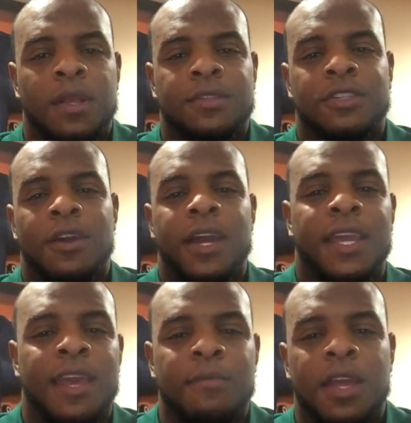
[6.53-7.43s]
Sorry I
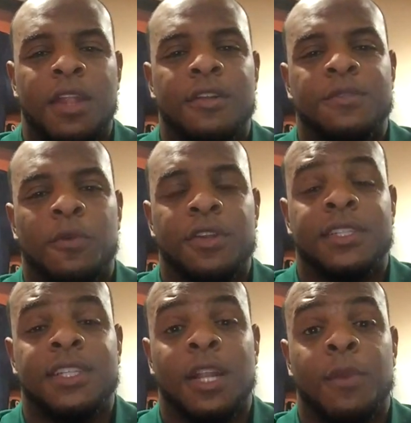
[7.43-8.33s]
can't be there this morning
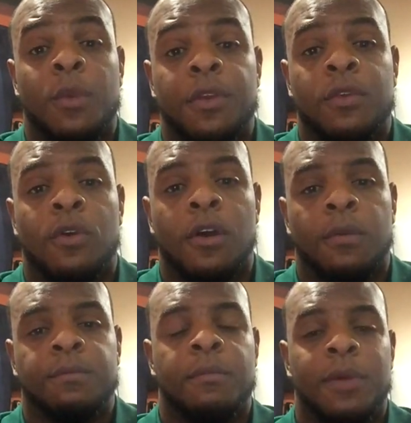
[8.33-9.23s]
to celebrate with you
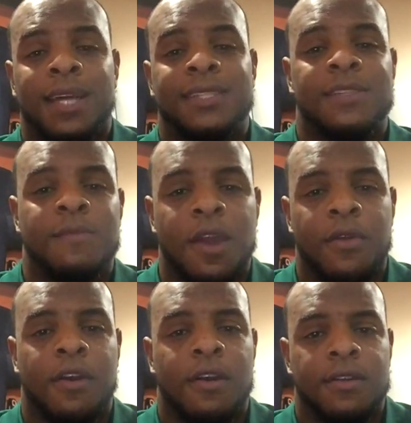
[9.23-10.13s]
all, but I send my
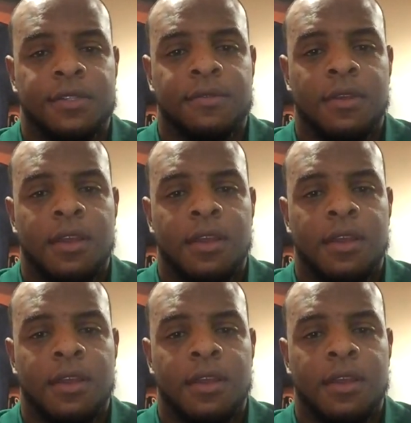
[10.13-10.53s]
regards.